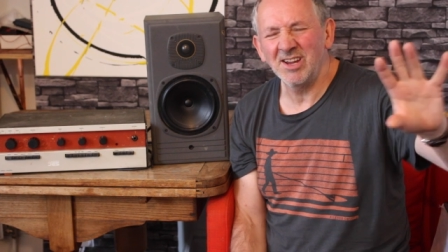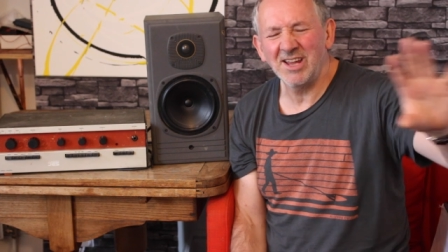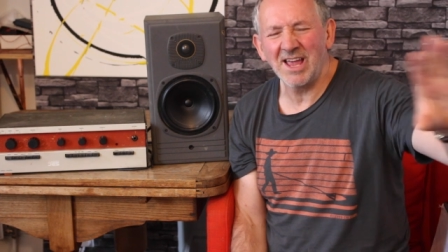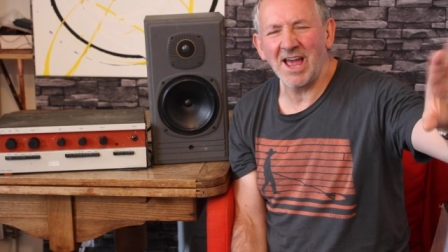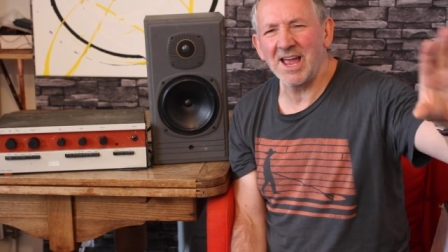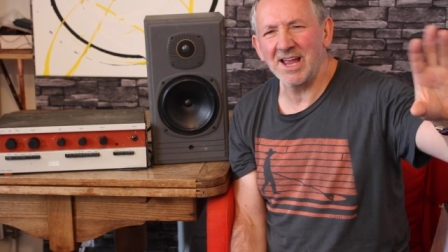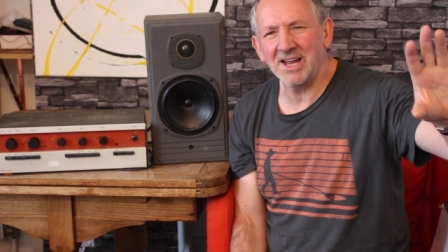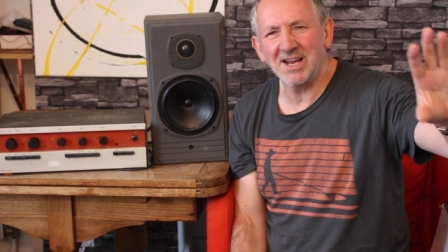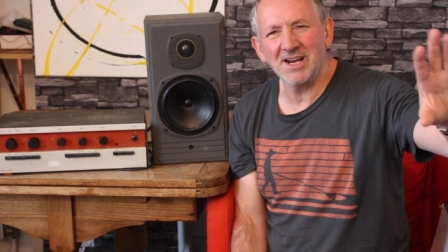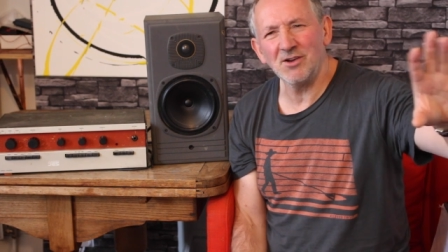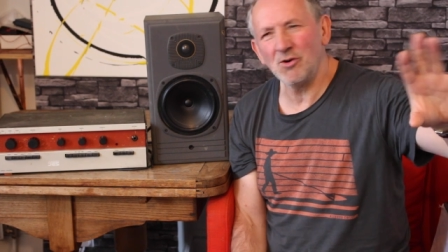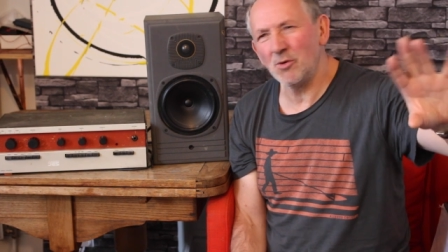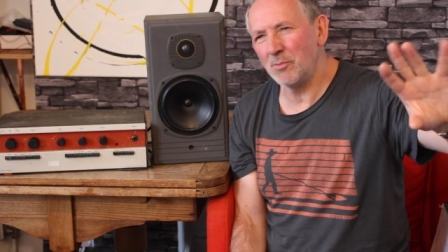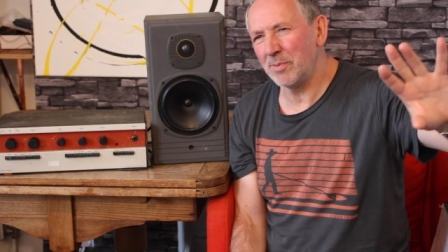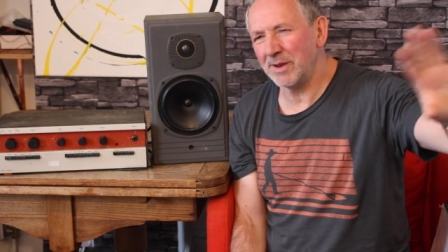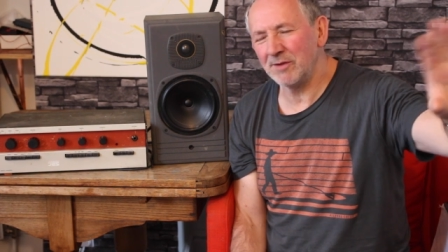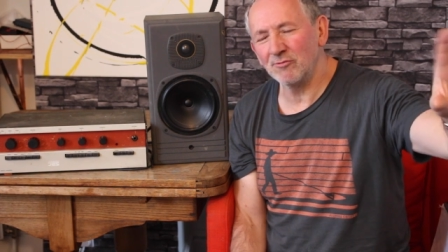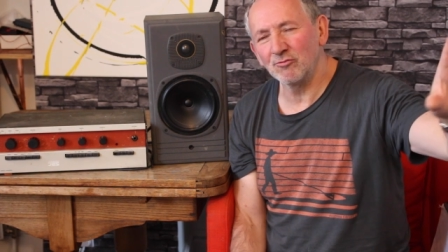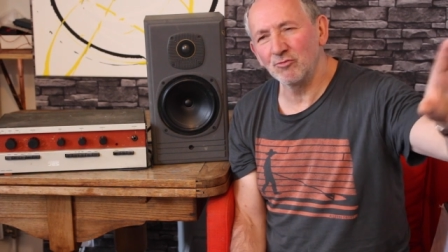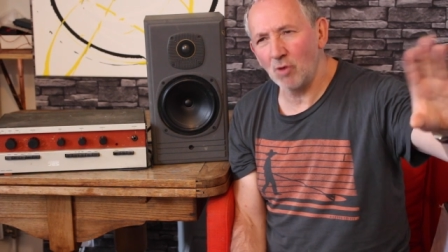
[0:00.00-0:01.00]
getting a little
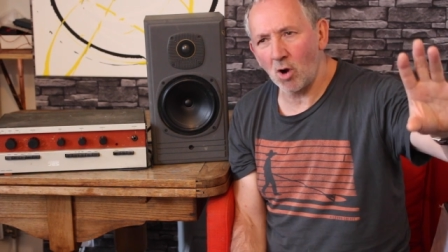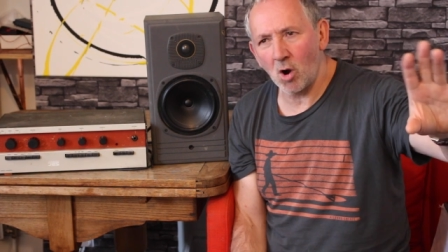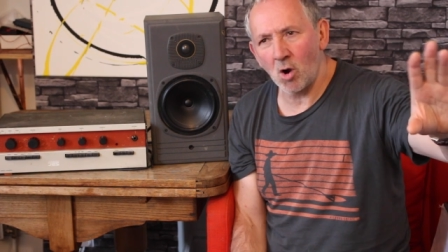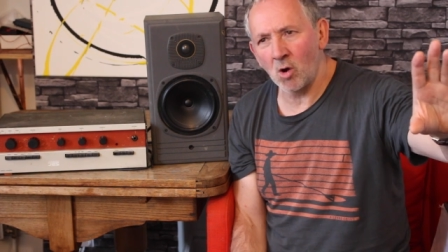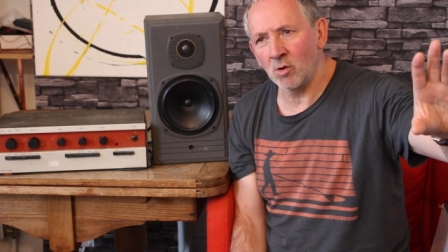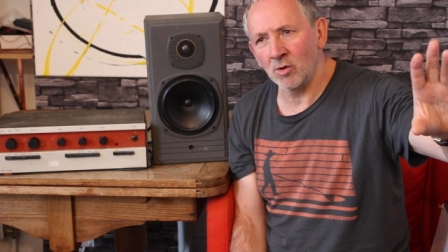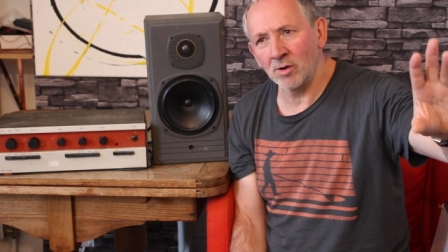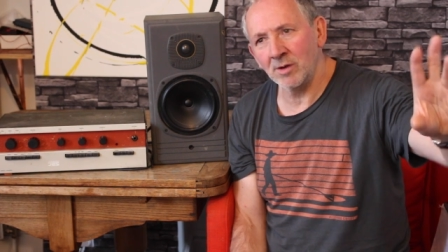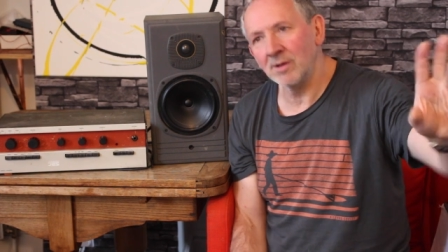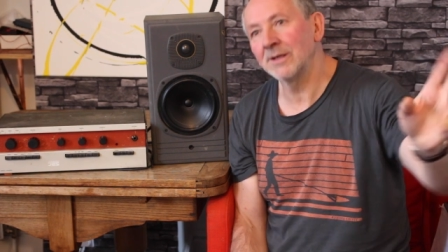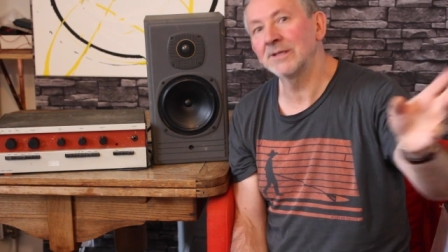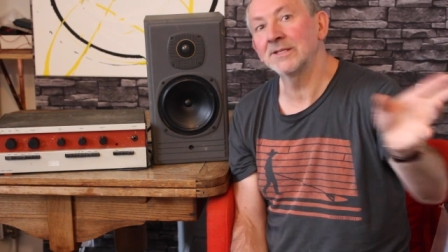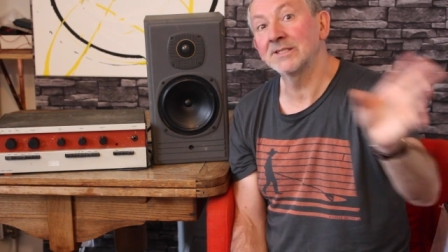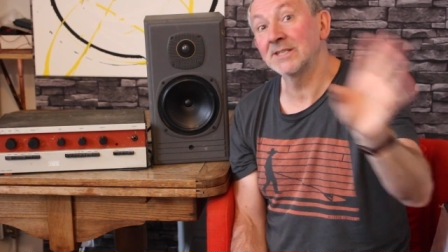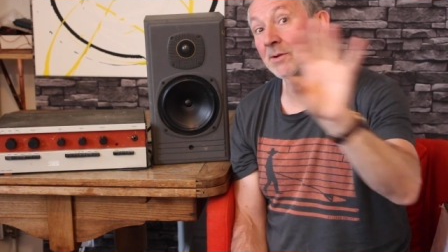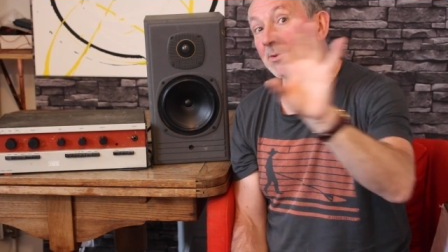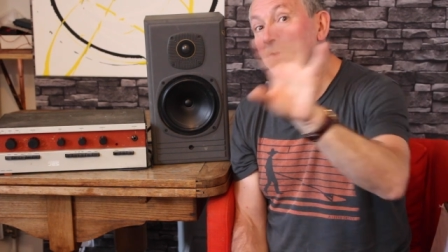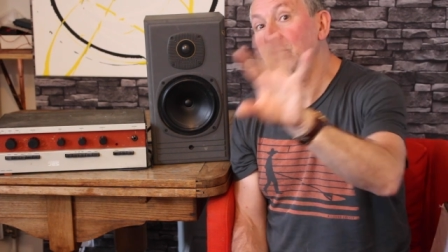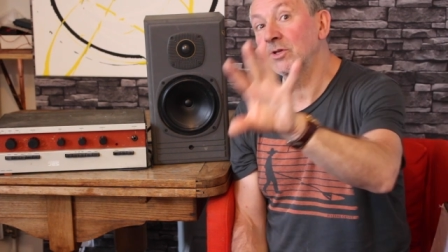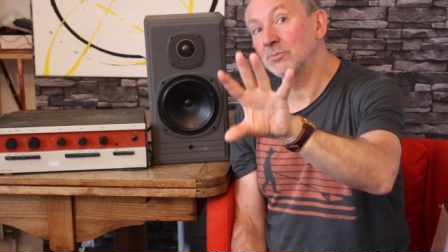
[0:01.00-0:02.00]
bit wrong and
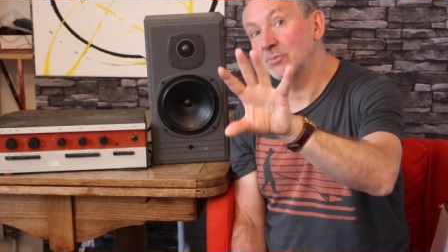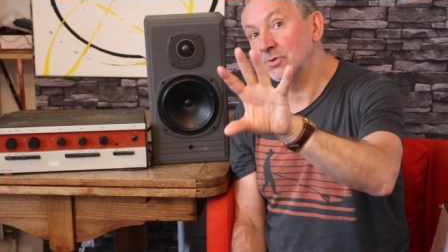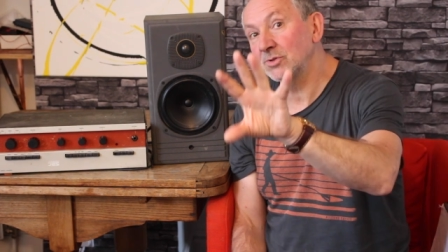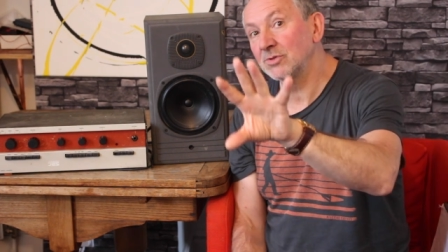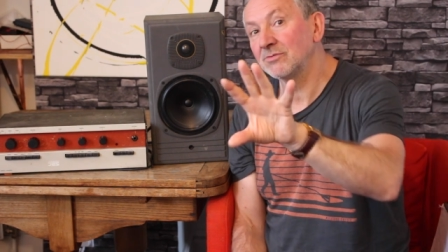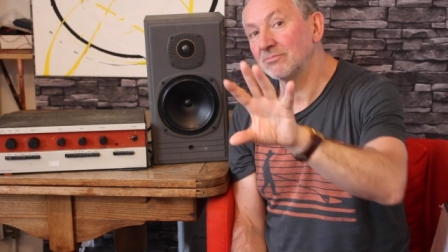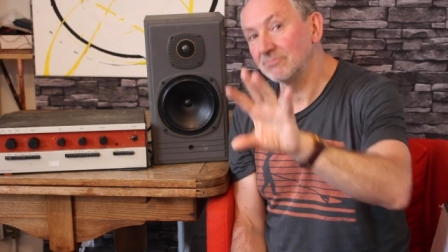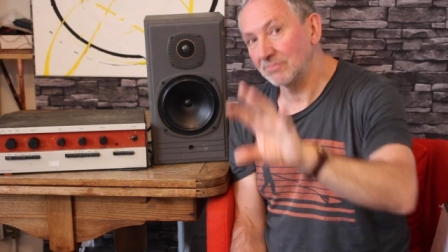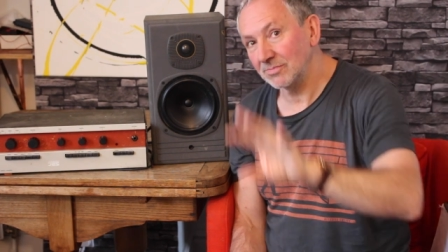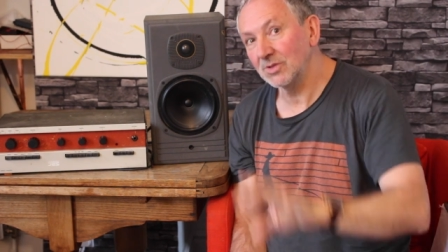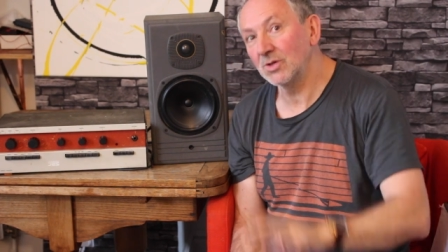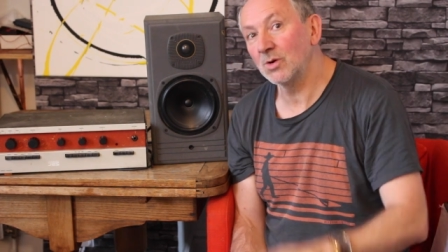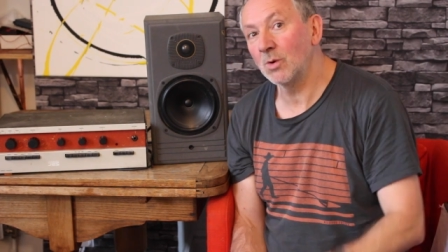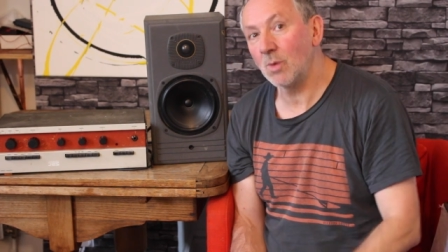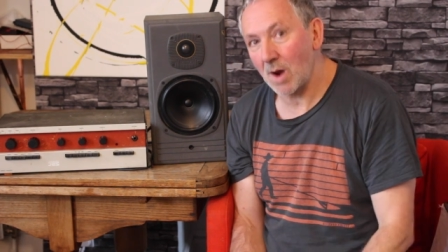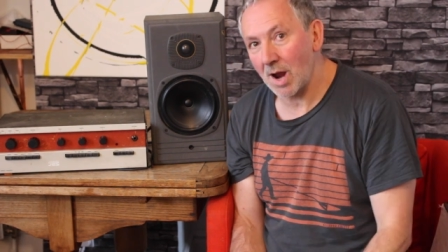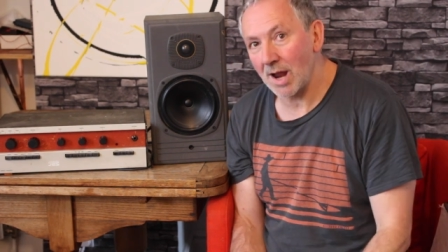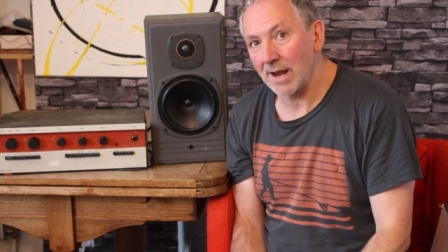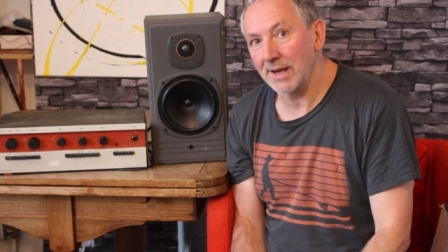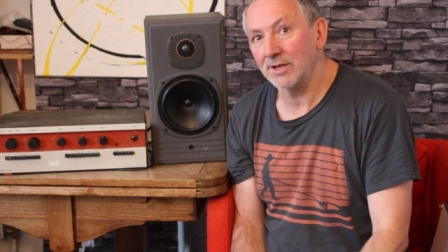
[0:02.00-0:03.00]
something that was
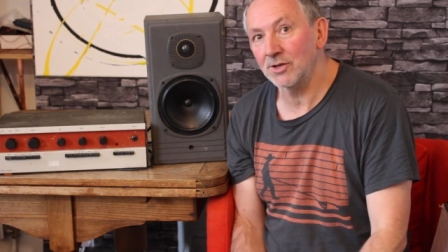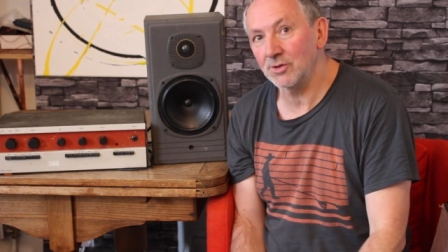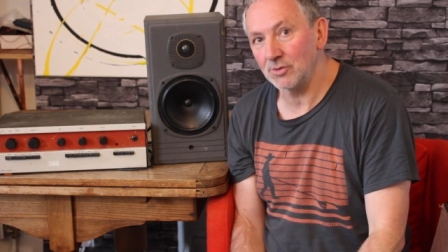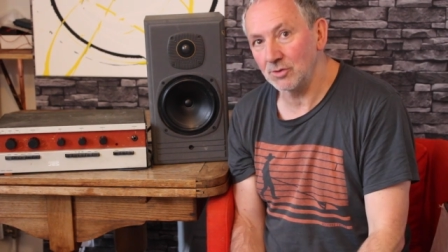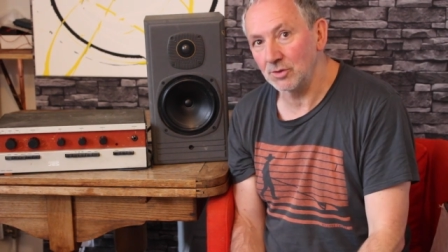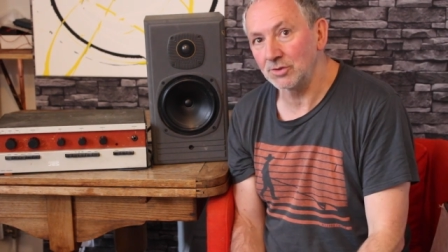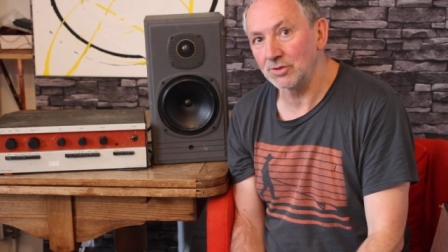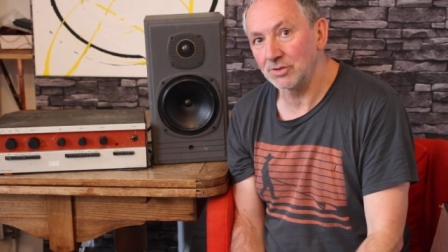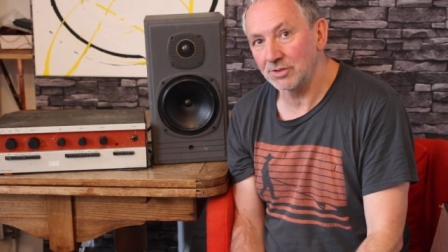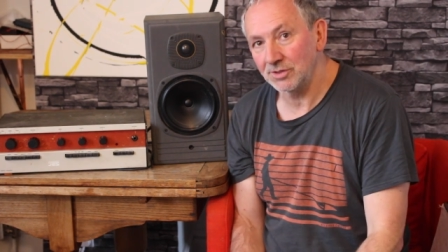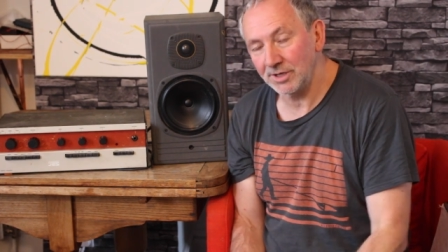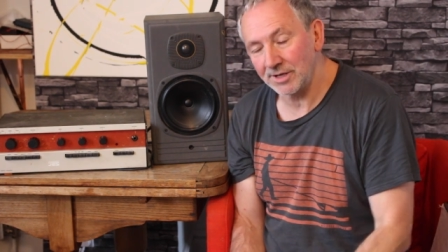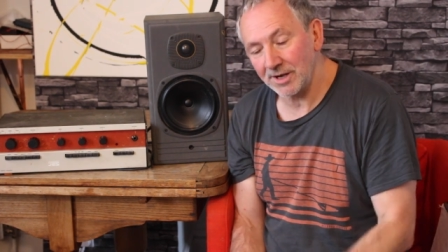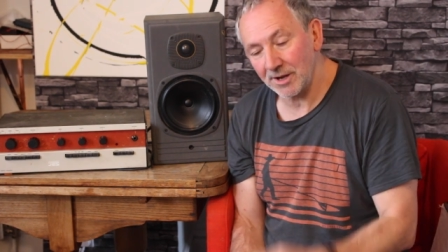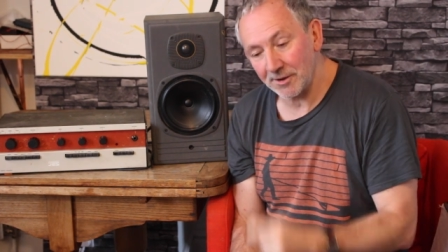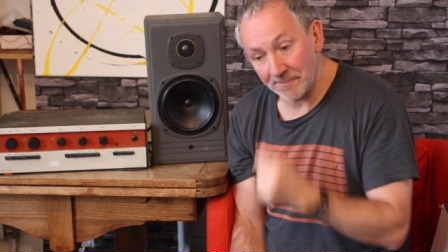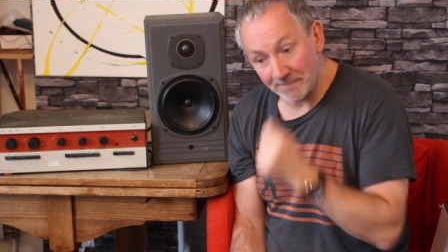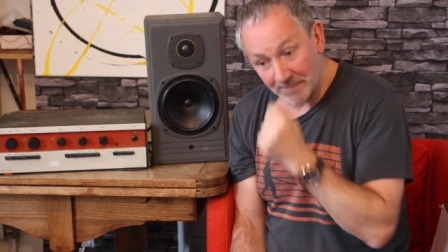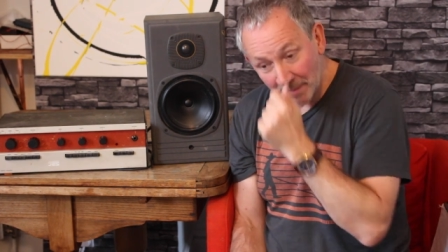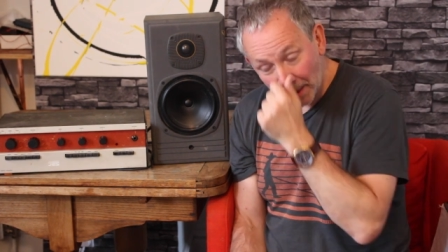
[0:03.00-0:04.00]
quite good, you
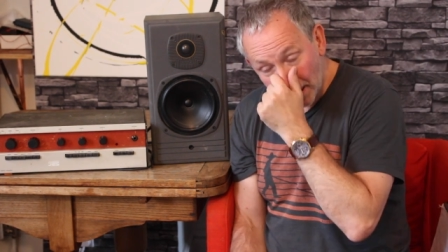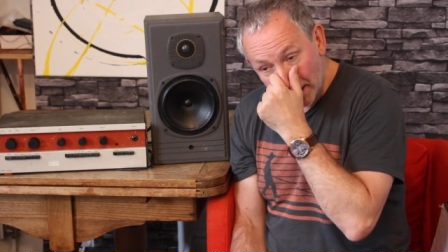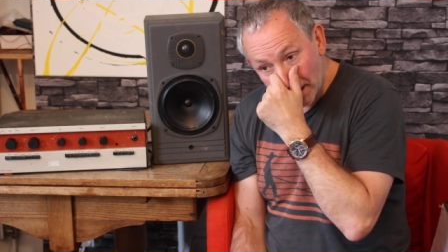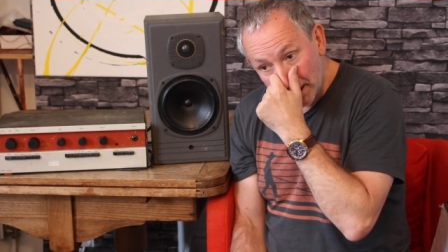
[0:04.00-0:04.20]
know?